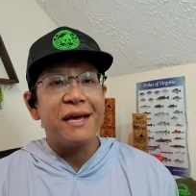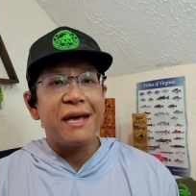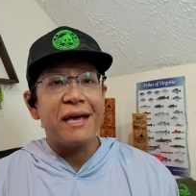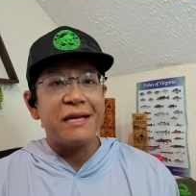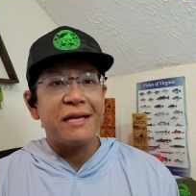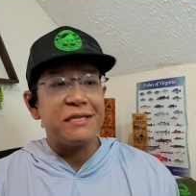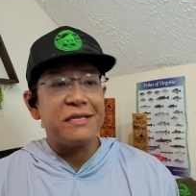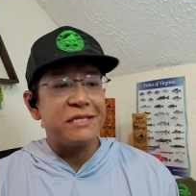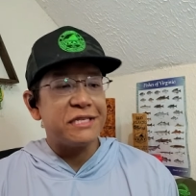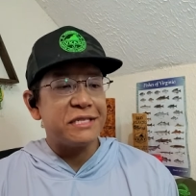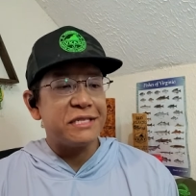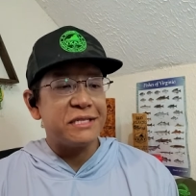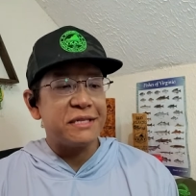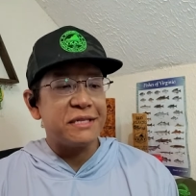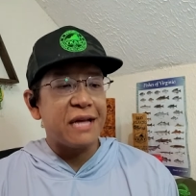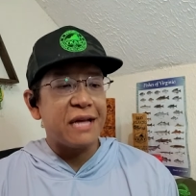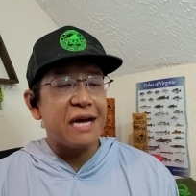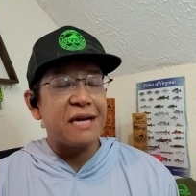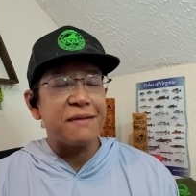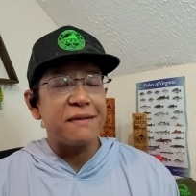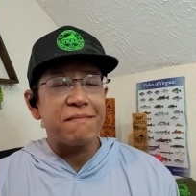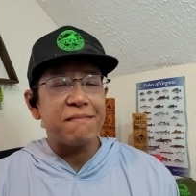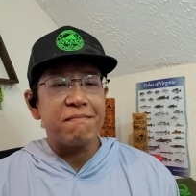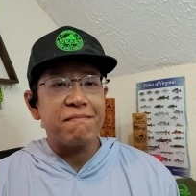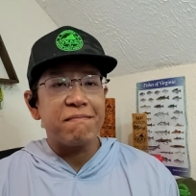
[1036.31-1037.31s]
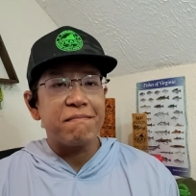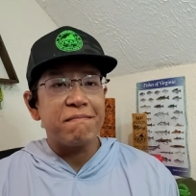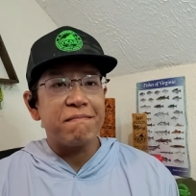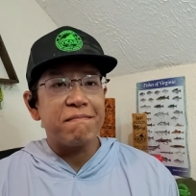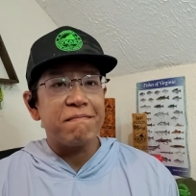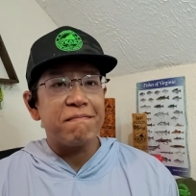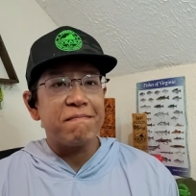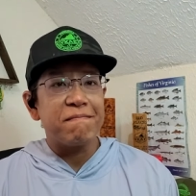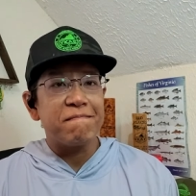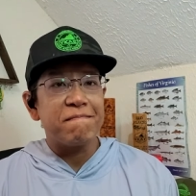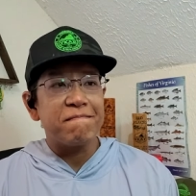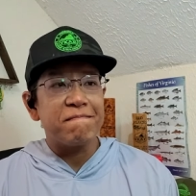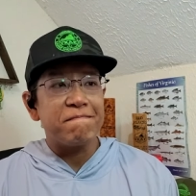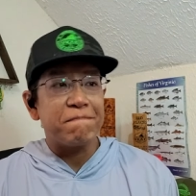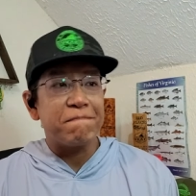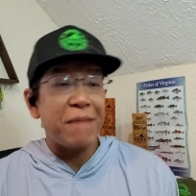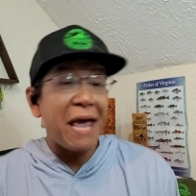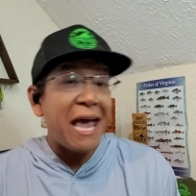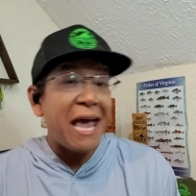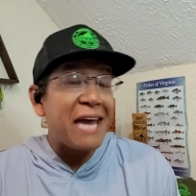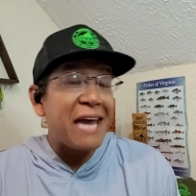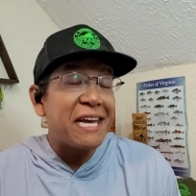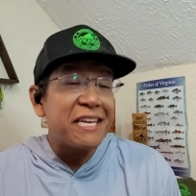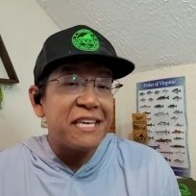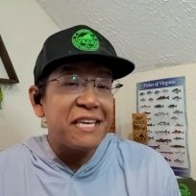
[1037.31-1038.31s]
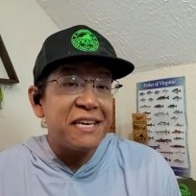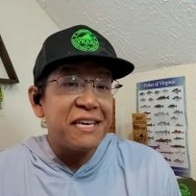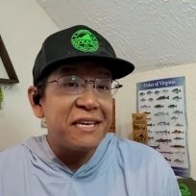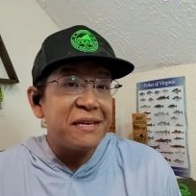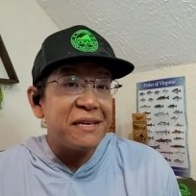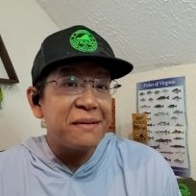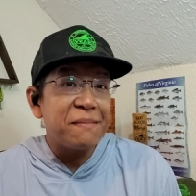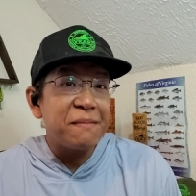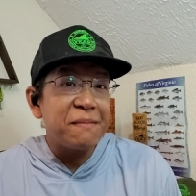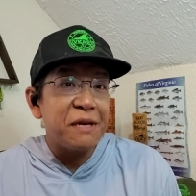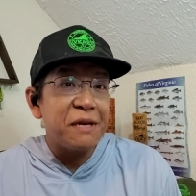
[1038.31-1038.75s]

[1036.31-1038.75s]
and just not panicking.